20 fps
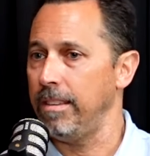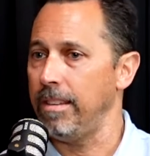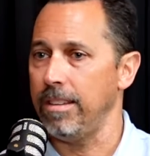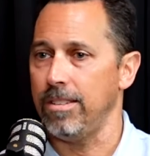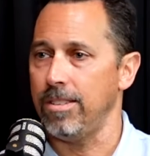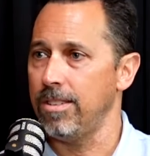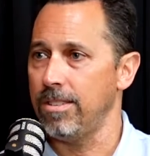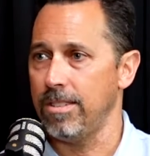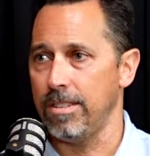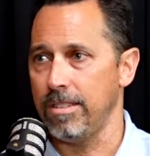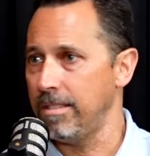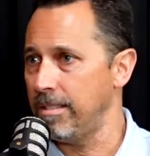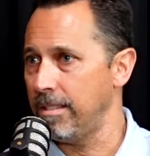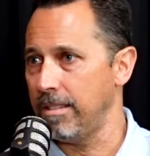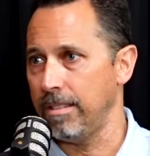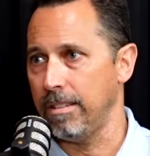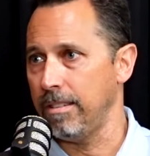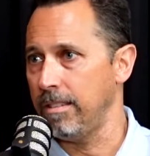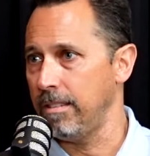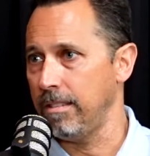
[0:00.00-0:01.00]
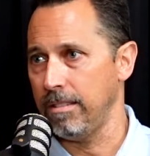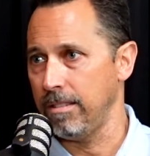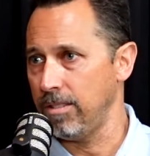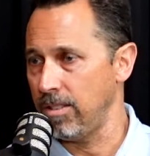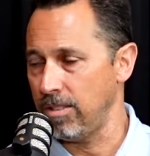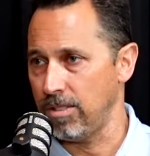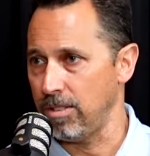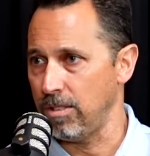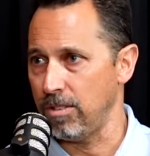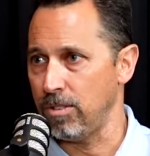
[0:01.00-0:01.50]
this
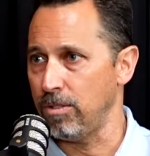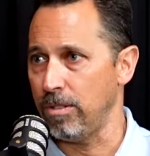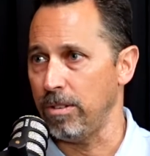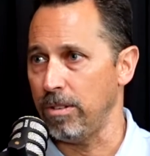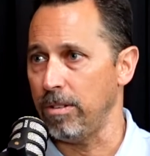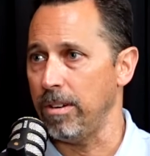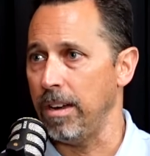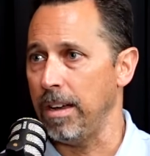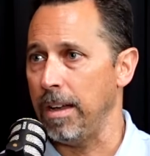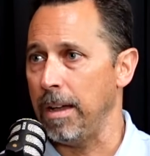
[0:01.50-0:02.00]
isn't true.